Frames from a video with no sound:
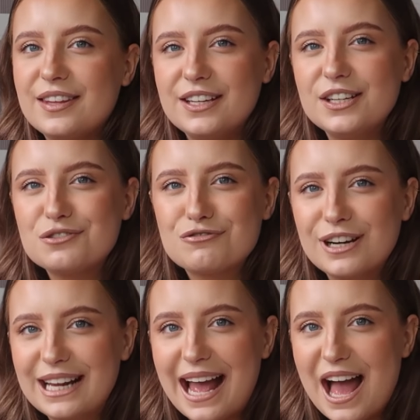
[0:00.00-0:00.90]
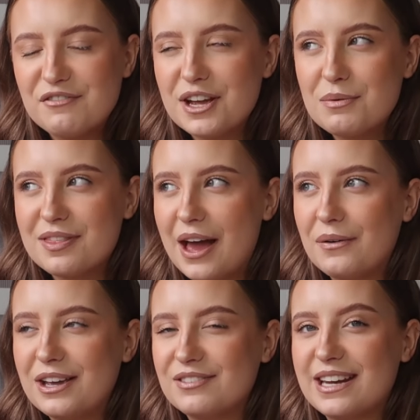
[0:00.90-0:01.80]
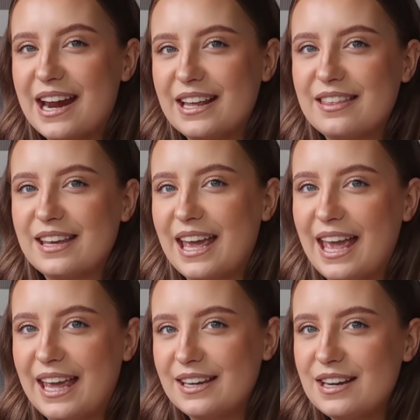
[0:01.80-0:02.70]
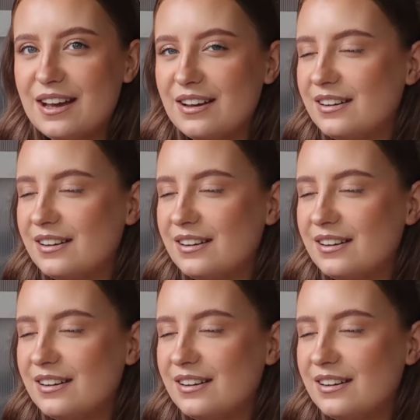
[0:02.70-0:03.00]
they're just really heavy without even anything in.